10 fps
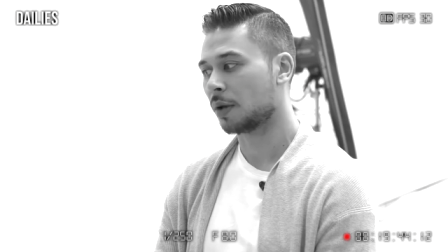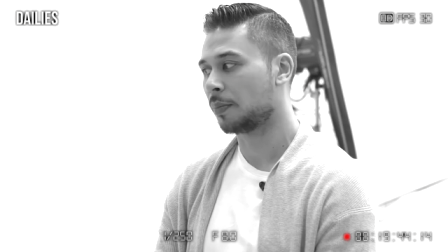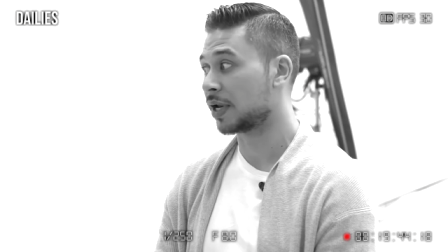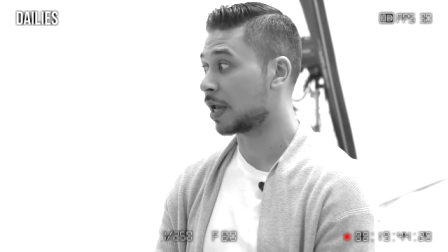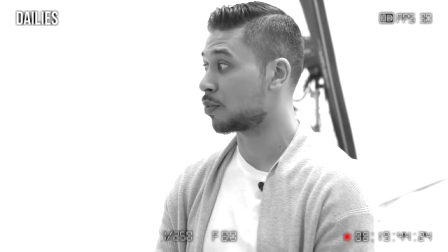
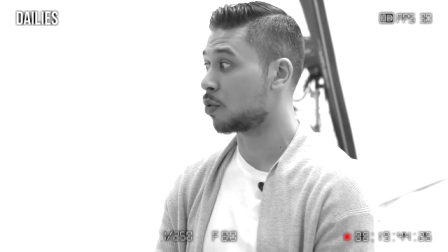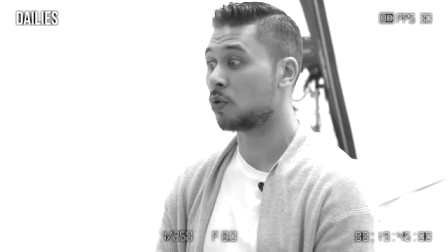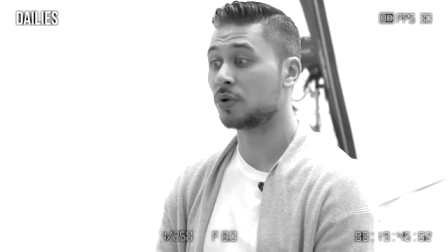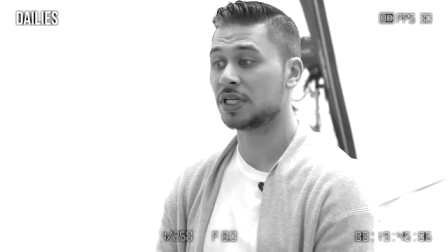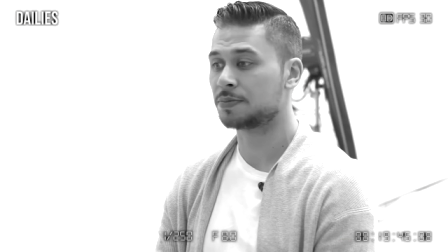But they brought
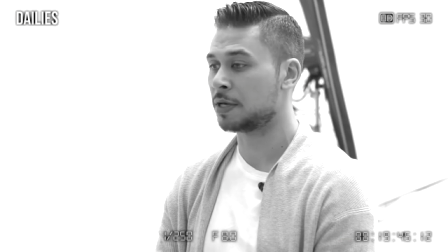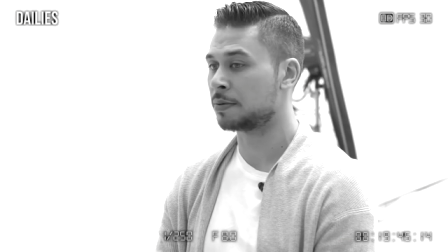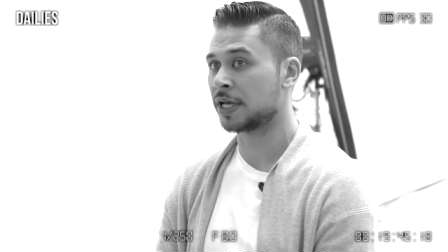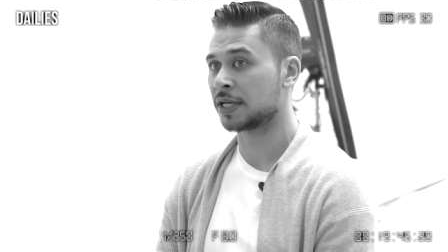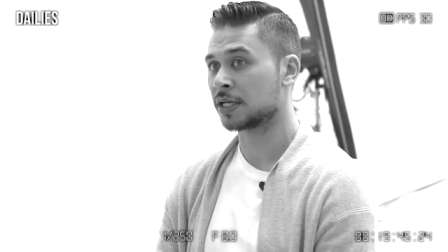all these
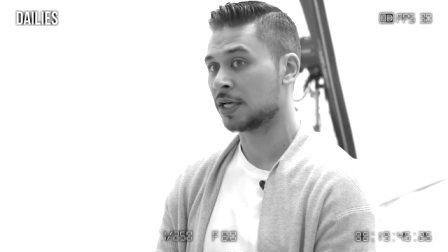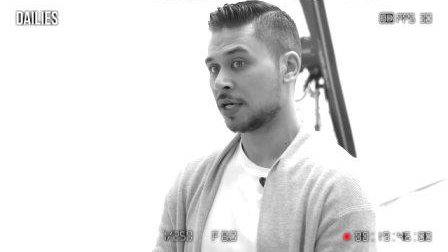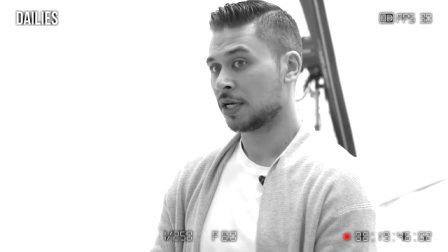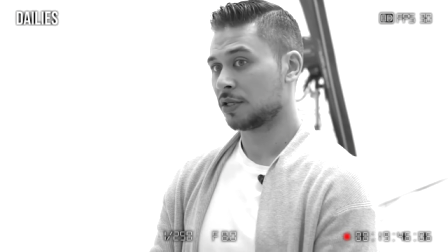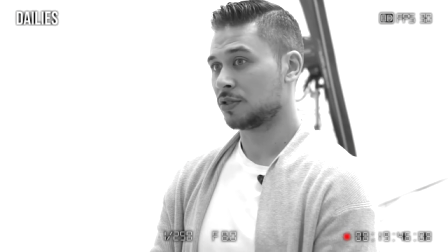people in
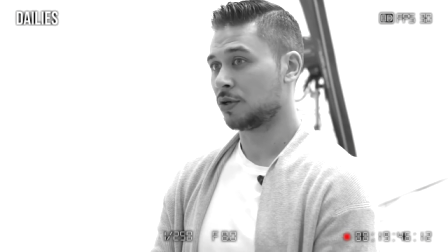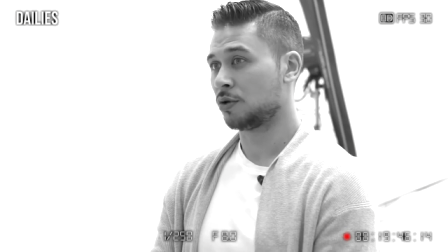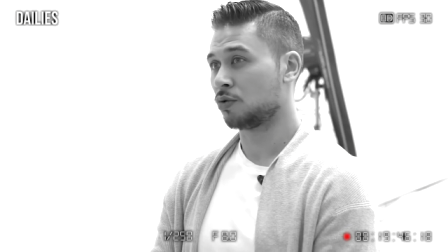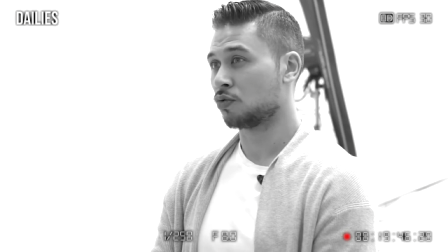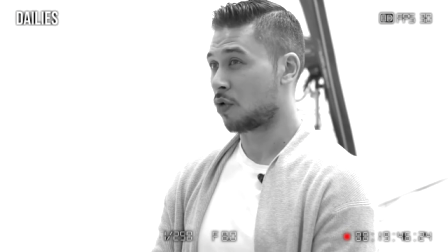
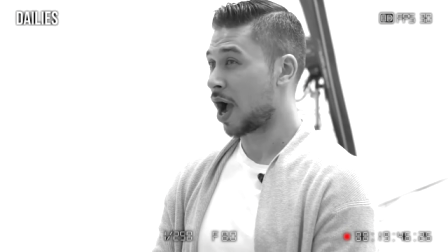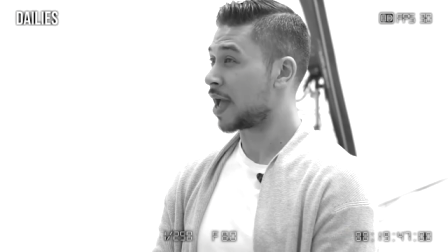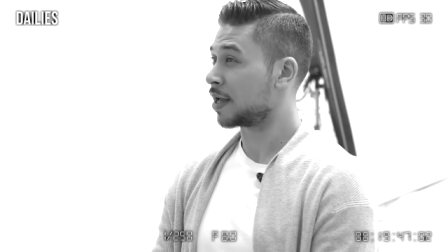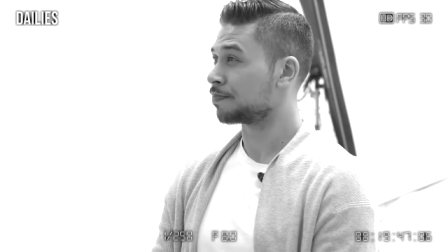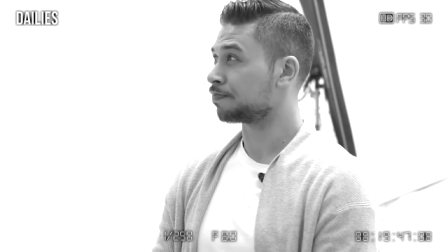to
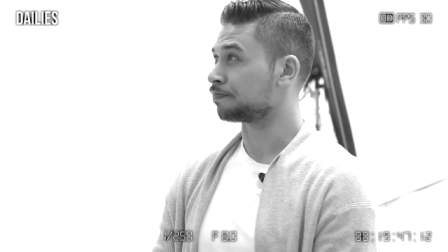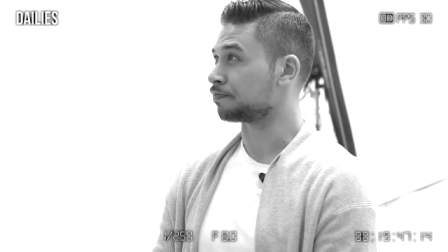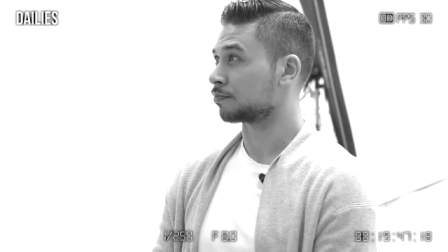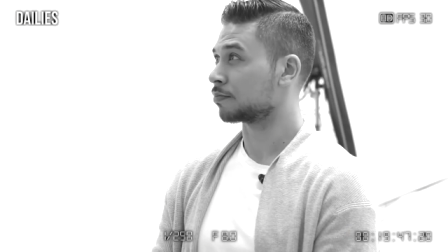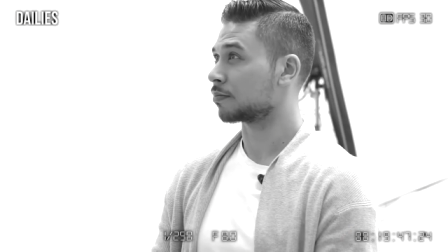write
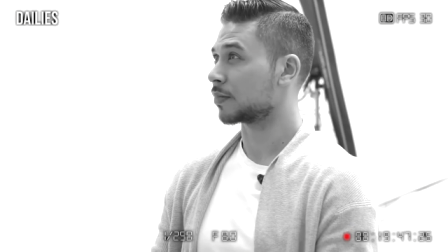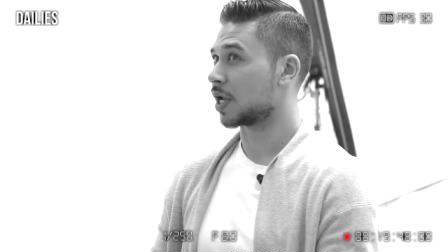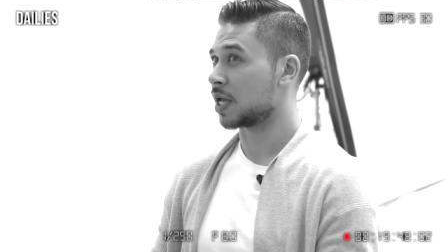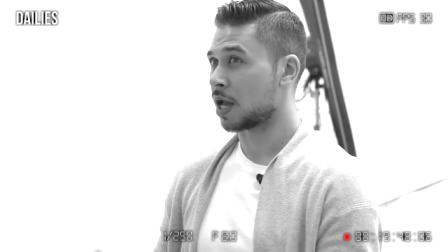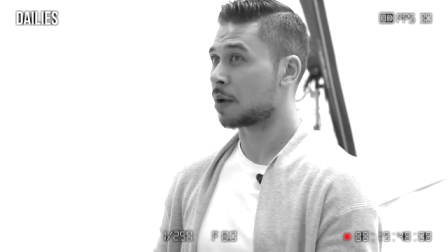
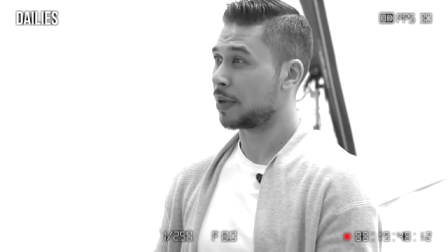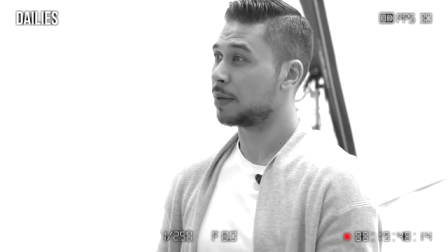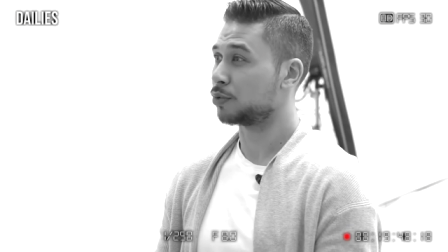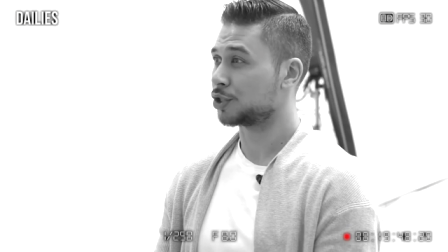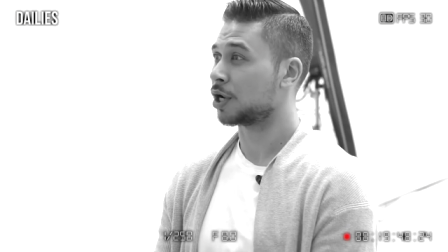a young
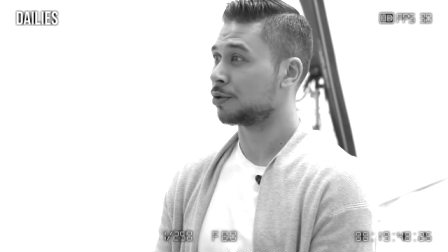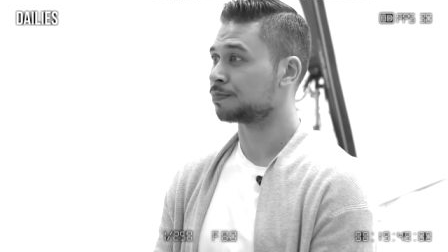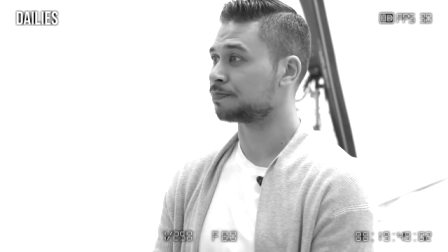people show